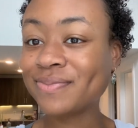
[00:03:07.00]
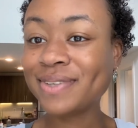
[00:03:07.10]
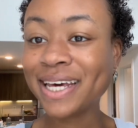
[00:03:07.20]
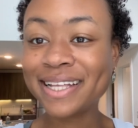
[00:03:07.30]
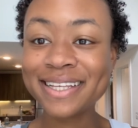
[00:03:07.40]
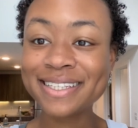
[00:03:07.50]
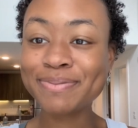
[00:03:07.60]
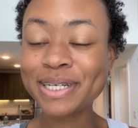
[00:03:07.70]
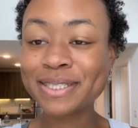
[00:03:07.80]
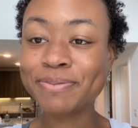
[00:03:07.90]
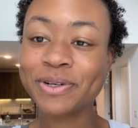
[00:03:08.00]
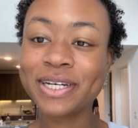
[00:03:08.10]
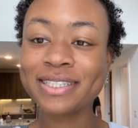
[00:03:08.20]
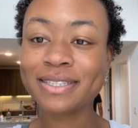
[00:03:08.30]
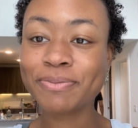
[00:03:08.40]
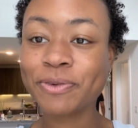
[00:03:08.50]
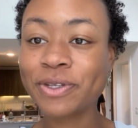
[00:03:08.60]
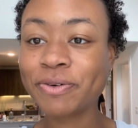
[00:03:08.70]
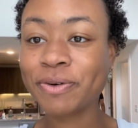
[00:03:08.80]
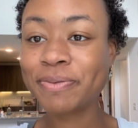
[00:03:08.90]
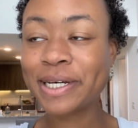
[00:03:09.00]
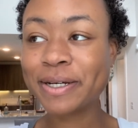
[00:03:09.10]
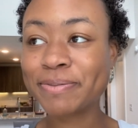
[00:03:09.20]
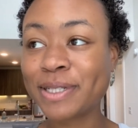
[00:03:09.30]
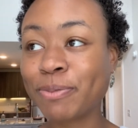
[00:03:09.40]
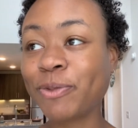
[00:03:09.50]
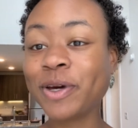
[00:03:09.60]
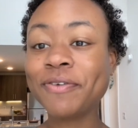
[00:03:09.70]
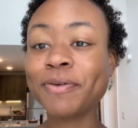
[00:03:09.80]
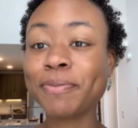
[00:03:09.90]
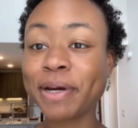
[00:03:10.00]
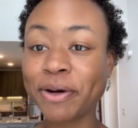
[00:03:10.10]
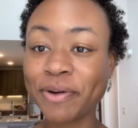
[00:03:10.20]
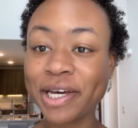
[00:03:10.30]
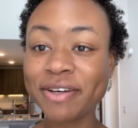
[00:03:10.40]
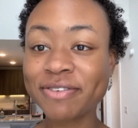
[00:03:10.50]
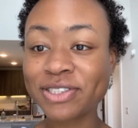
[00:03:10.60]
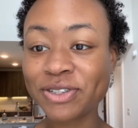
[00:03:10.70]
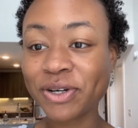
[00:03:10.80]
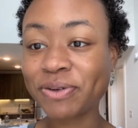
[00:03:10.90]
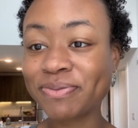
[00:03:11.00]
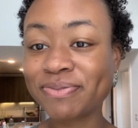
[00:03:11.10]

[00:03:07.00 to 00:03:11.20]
yeah, let's make some grits. They're warming up. Step away from the microwave, as you know.